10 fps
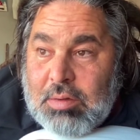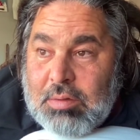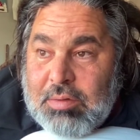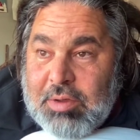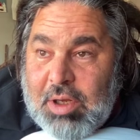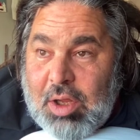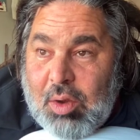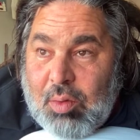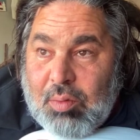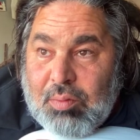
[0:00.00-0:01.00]

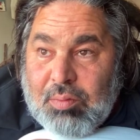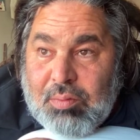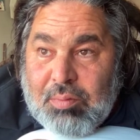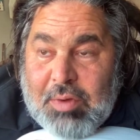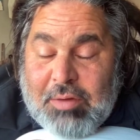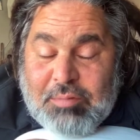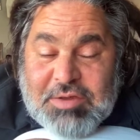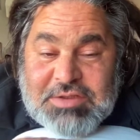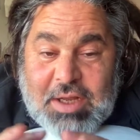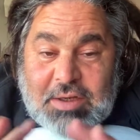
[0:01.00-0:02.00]

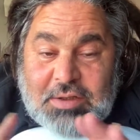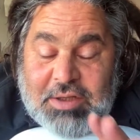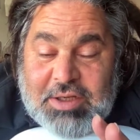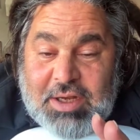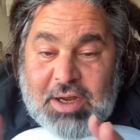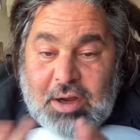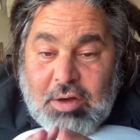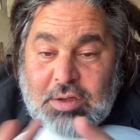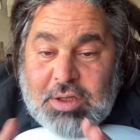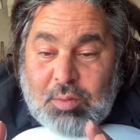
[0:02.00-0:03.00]
Everybody's got clean air,
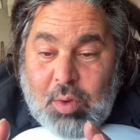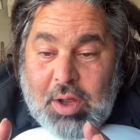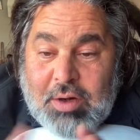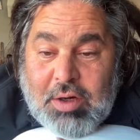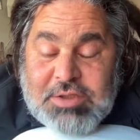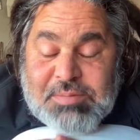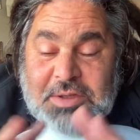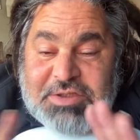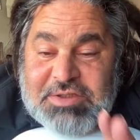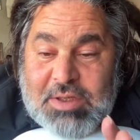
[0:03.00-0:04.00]
clean water, as
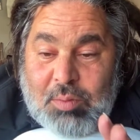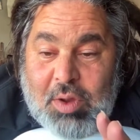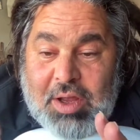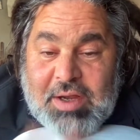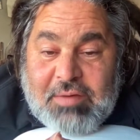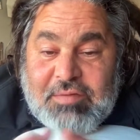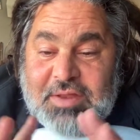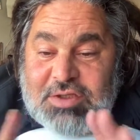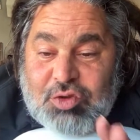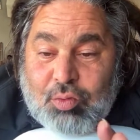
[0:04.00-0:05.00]
much as they want.
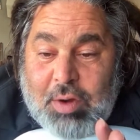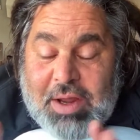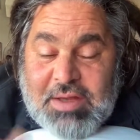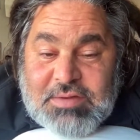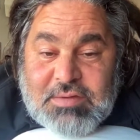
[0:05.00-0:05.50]
Everything's great.